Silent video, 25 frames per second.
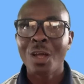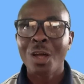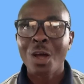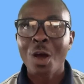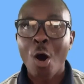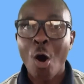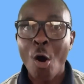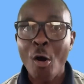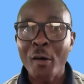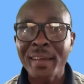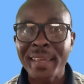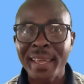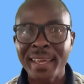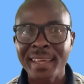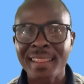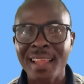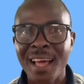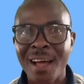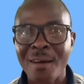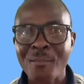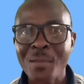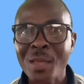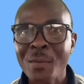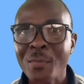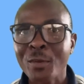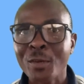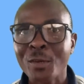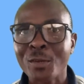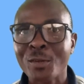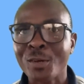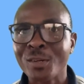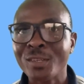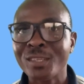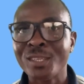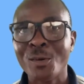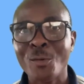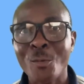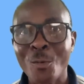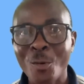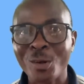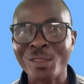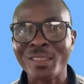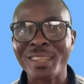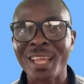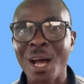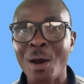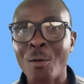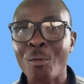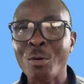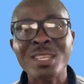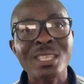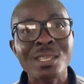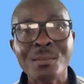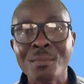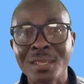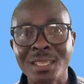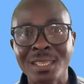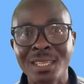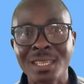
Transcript: Okay, now maybe you don't wonder what will be the